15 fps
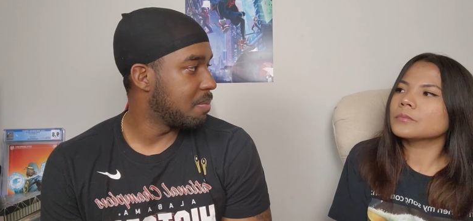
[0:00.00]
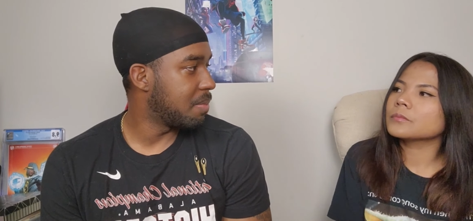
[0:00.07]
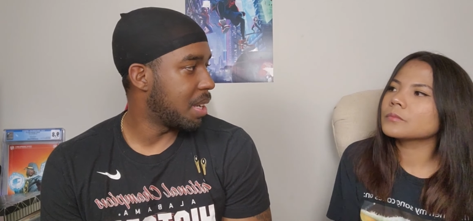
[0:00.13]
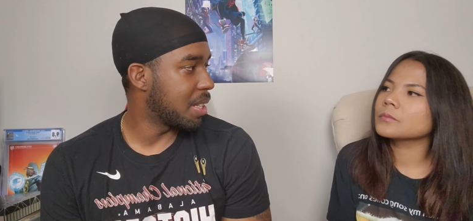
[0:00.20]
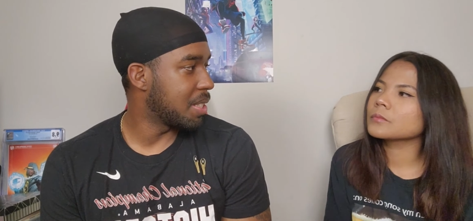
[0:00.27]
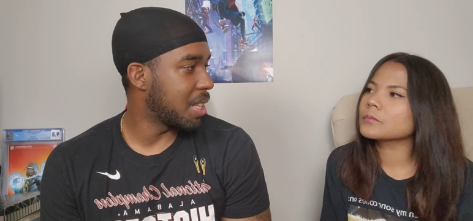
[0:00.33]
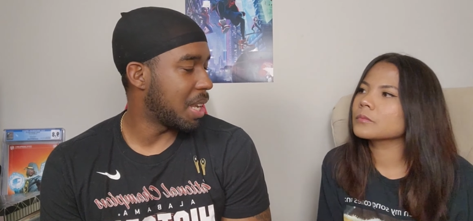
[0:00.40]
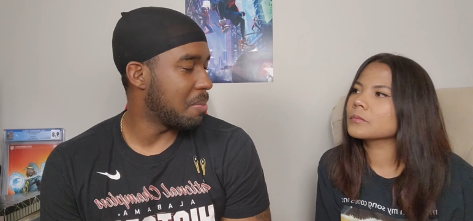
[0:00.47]

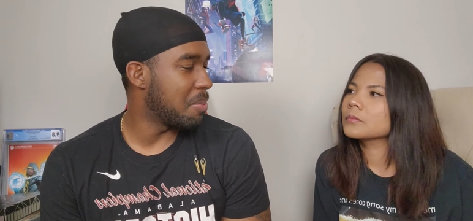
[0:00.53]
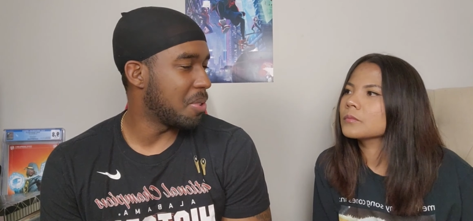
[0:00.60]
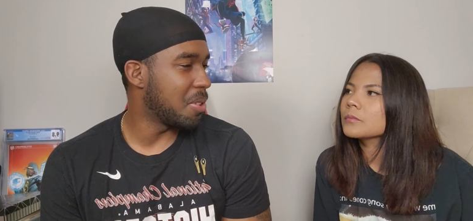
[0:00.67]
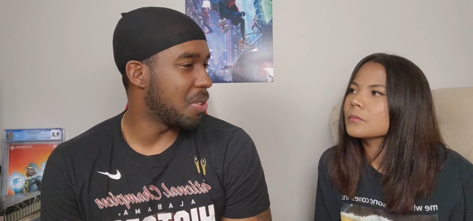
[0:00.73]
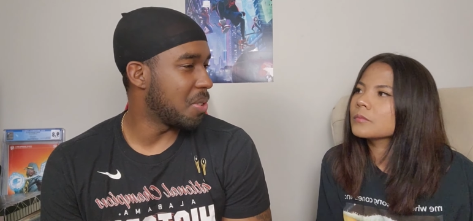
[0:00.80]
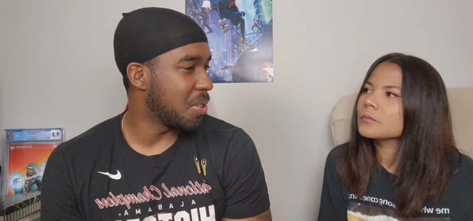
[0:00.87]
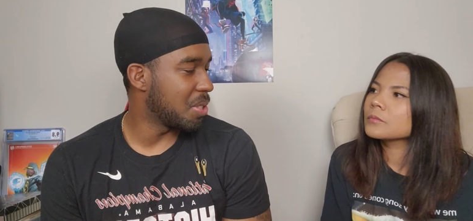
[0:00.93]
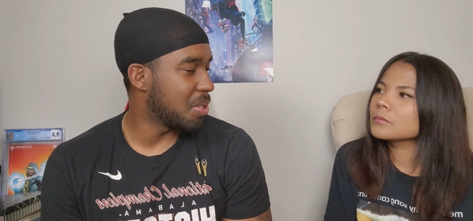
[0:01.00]
Speaker 1: like tape on the
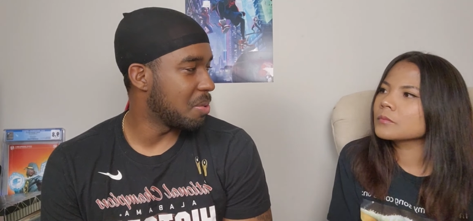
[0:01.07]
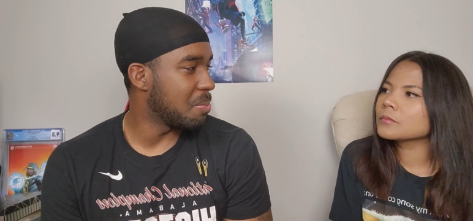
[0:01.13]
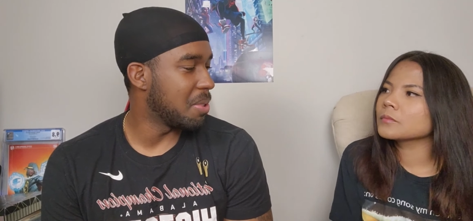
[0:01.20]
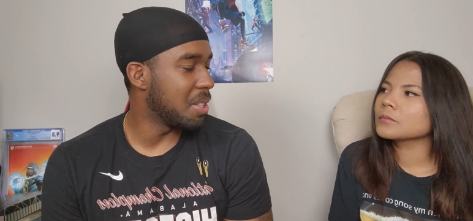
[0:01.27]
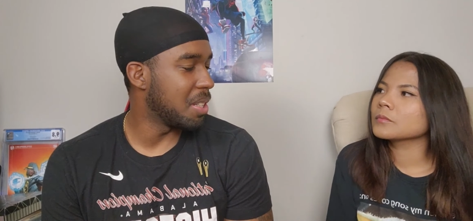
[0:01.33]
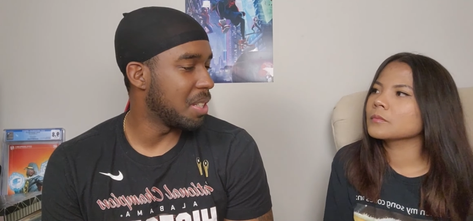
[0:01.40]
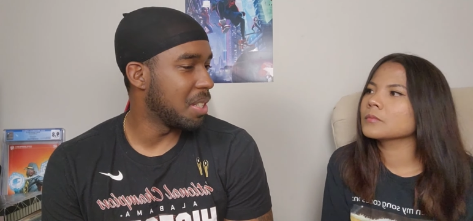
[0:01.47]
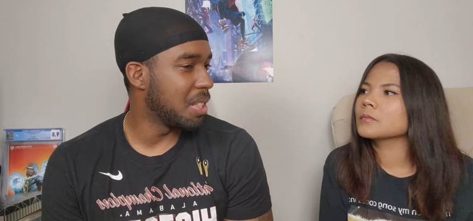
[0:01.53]
door too,
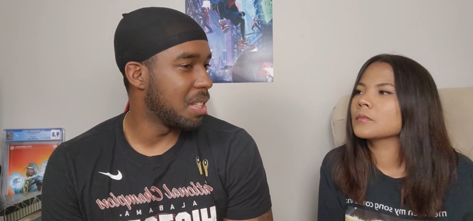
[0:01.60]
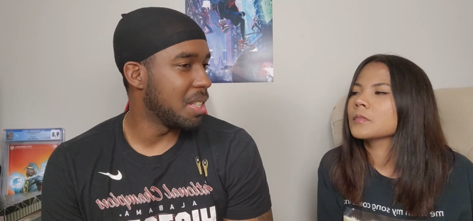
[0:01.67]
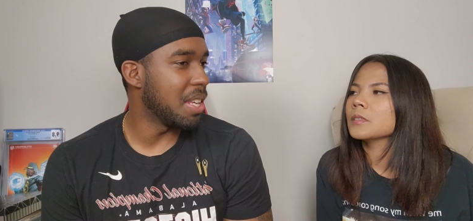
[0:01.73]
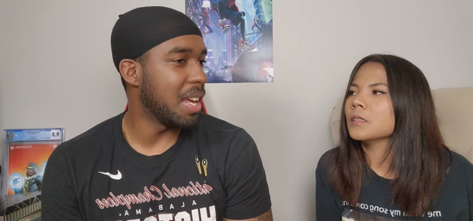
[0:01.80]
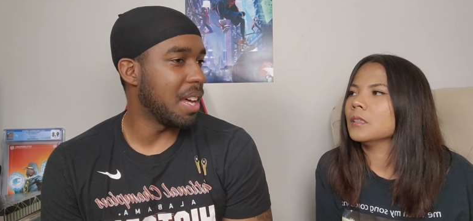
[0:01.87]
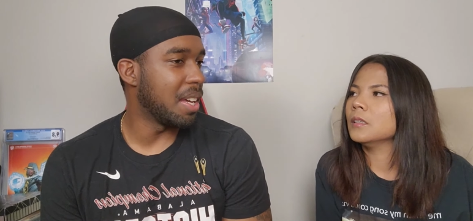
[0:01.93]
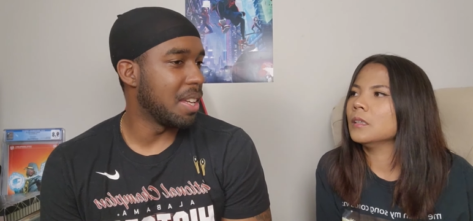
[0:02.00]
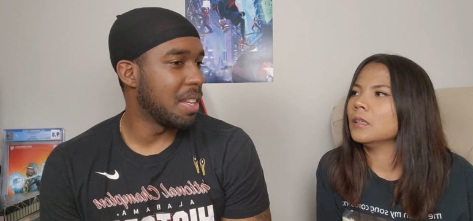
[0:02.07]
but
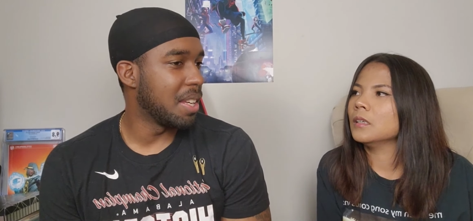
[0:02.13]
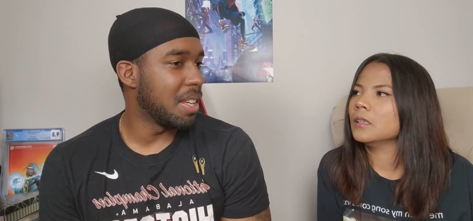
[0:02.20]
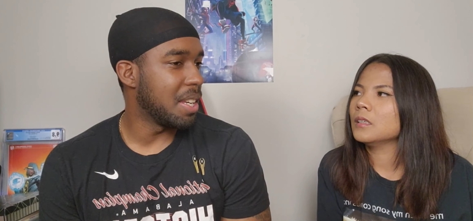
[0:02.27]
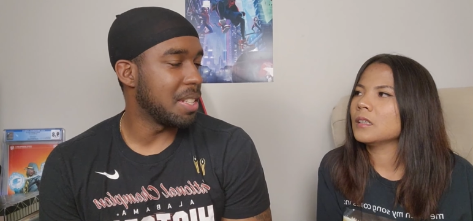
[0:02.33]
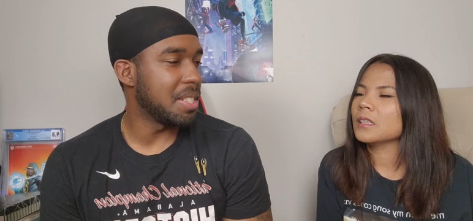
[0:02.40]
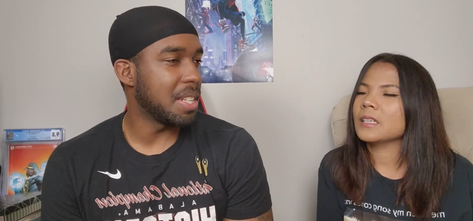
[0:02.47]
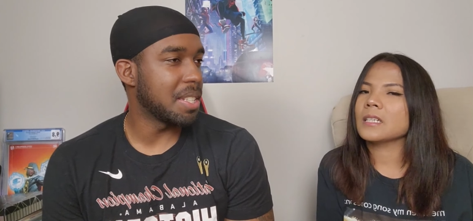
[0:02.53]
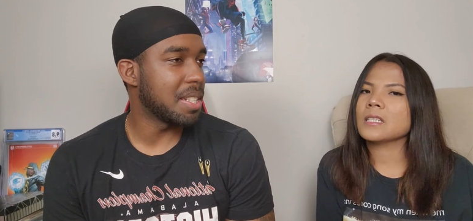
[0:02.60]
yeah, uh-huh.
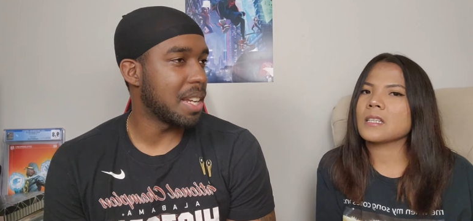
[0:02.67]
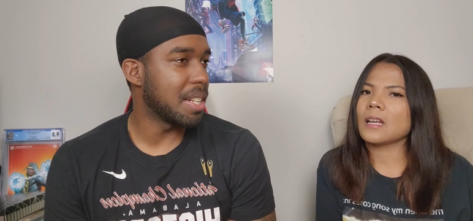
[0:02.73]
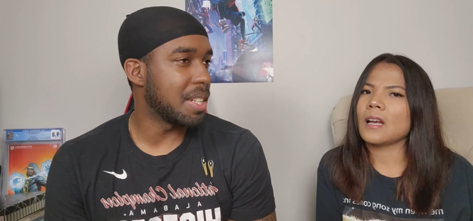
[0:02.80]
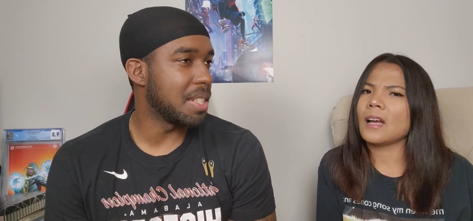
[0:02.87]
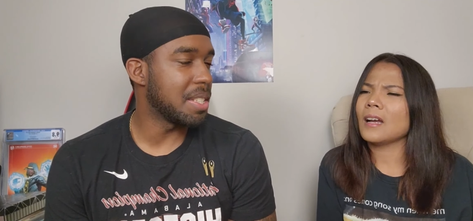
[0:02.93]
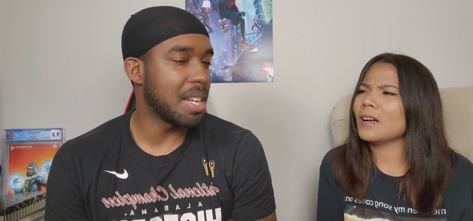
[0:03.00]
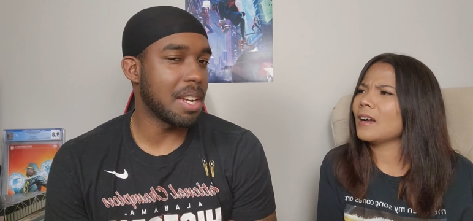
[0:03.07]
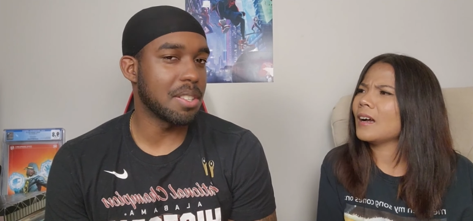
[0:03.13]
he takes like
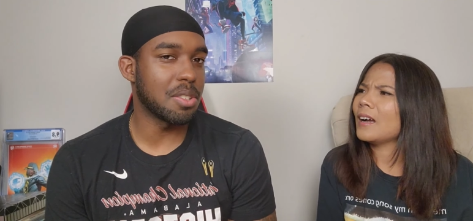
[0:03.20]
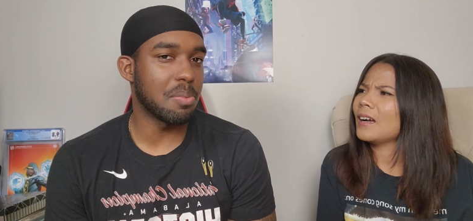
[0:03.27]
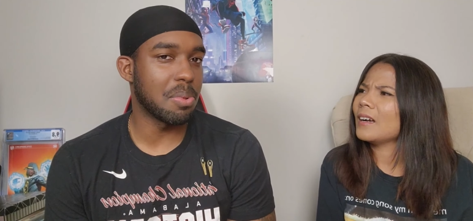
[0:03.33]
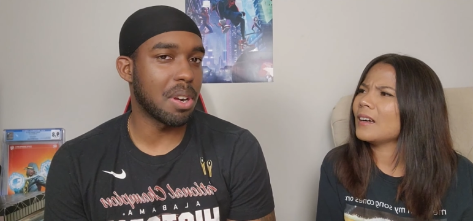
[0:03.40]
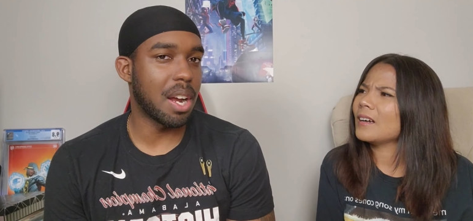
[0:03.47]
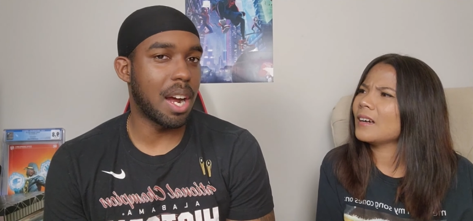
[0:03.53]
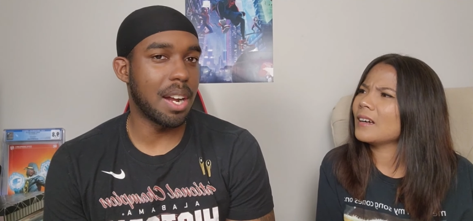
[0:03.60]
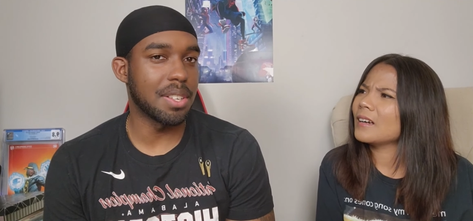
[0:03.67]
these extra
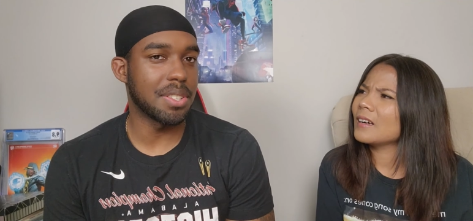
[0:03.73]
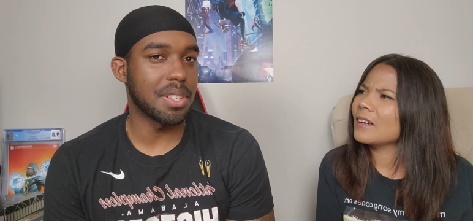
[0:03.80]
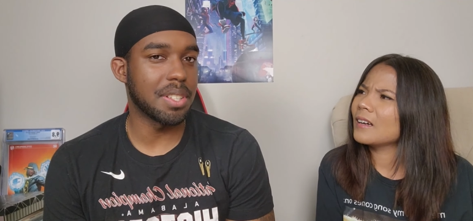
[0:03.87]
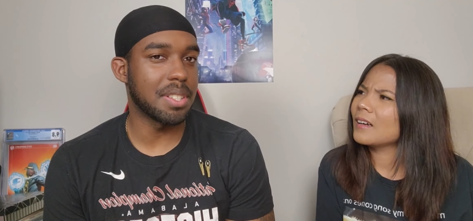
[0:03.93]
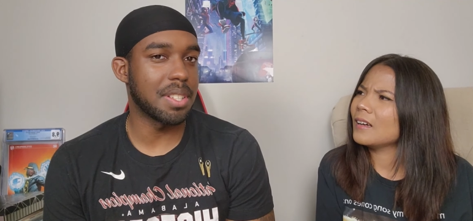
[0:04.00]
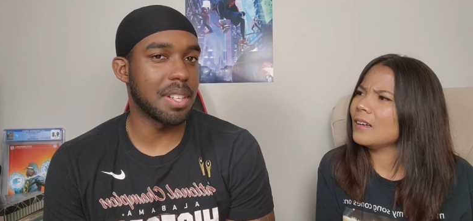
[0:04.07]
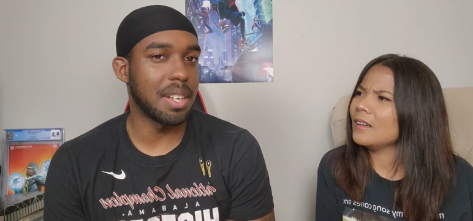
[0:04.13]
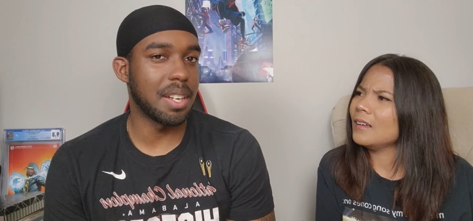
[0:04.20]

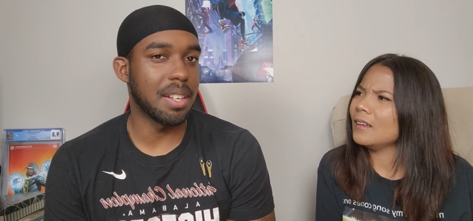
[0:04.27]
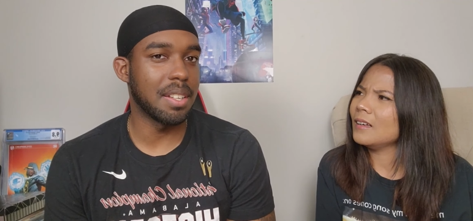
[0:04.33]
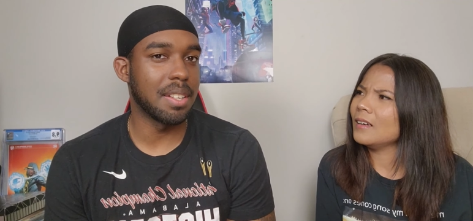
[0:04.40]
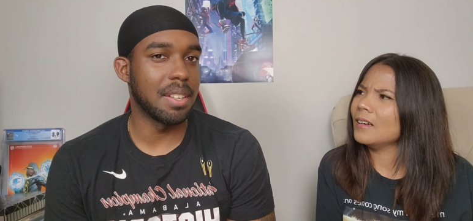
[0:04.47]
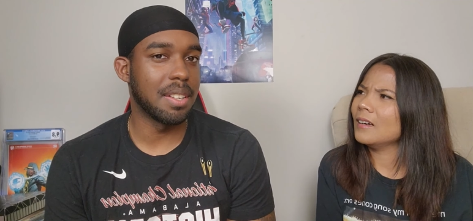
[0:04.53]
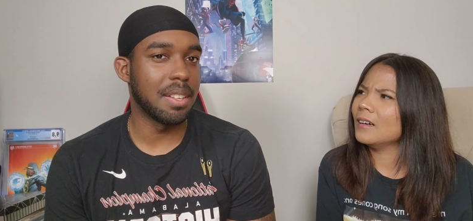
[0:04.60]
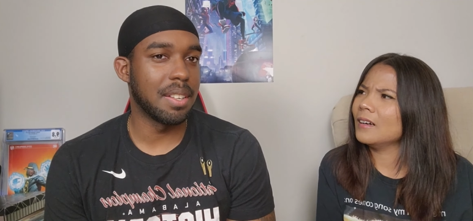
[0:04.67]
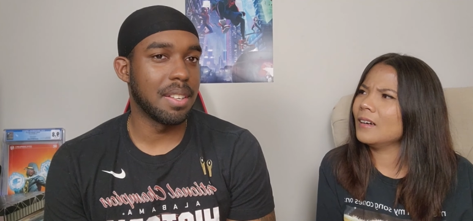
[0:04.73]
precautions. So
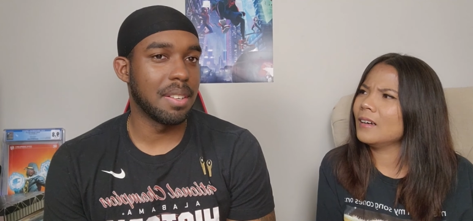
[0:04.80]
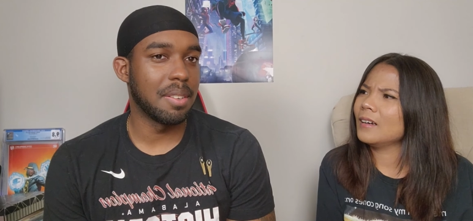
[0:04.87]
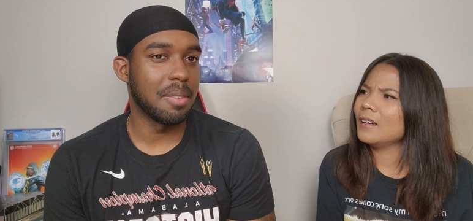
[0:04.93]
uh-huh